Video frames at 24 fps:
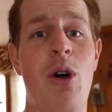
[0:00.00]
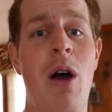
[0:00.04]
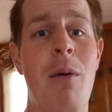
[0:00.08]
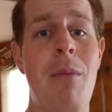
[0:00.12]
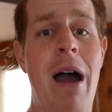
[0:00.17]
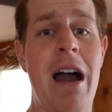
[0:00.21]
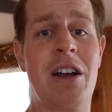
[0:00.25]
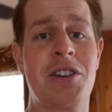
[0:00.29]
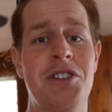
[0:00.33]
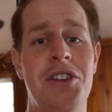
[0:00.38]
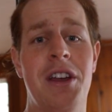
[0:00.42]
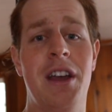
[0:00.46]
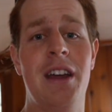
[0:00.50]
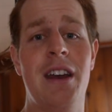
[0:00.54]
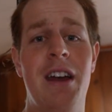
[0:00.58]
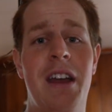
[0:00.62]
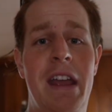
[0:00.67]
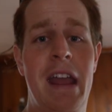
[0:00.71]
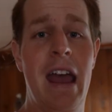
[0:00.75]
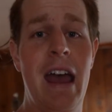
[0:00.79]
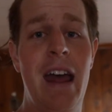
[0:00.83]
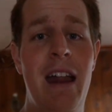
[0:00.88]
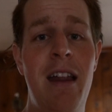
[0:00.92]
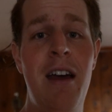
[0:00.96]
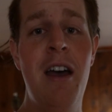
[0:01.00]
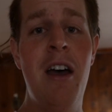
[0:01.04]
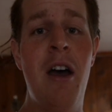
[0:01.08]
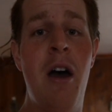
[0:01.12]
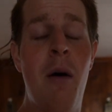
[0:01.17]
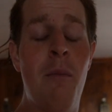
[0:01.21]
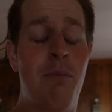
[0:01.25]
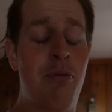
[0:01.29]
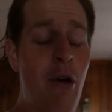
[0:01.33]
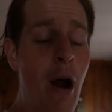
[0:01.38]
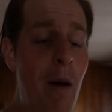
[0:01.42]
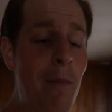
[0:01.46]
I'm actually going to
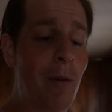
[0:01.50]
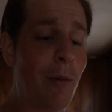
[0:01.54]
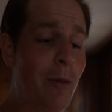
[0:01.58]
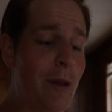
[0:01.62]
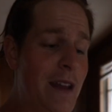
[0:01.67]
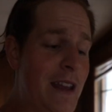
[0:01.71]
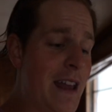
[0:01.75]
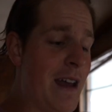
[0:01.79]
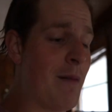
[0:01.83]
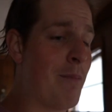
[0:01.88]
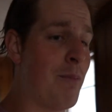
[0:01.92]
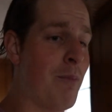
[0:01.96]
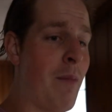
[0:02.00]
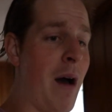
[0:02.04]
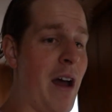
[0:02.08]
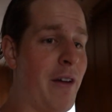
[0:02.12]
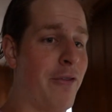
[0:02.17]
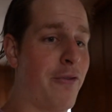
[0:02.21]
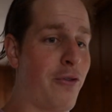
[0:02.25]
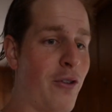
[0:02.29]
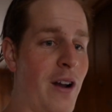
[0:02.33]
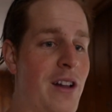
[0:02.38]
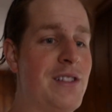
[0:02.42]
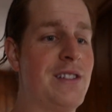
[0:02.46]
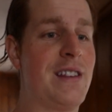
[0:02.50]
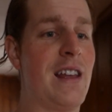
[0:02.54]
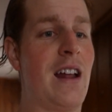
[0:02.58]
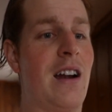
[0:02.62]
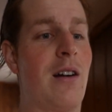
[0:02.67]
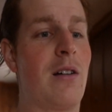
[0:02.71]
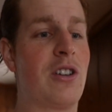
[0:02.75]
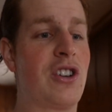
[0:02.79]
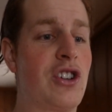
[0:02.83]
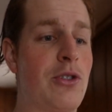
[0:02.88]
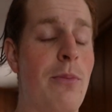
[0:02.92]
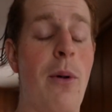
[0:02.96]
probably get my friends that
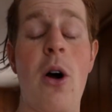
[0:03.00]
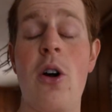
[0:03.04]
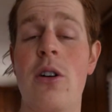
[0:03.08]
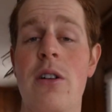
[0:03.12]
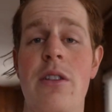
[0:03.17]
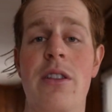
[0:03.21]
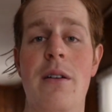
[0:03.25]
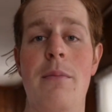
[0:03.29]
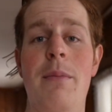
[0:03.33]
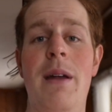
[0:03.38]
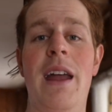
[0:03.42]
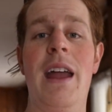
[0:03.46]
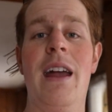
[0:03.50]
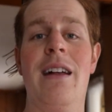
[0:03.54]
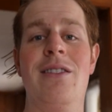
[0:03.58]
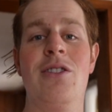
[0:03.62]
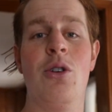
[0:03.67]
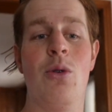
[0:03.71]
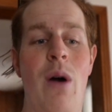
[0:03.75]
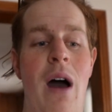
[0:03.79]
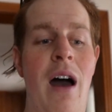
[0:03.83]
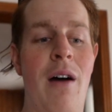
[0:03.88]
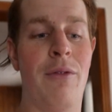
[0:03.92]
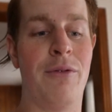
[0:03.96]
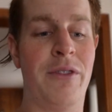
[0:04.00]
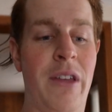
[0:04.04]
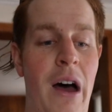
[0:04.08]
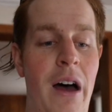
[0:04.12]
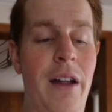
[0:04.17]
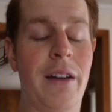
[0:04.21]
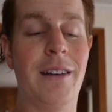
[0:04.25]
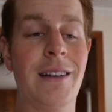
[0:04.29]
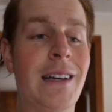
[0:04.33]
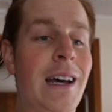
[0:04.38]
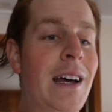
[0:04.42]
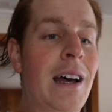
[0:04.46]
are smarter than me and who have
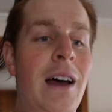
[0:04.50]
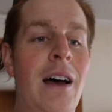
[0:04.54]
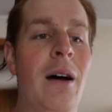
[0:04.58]
done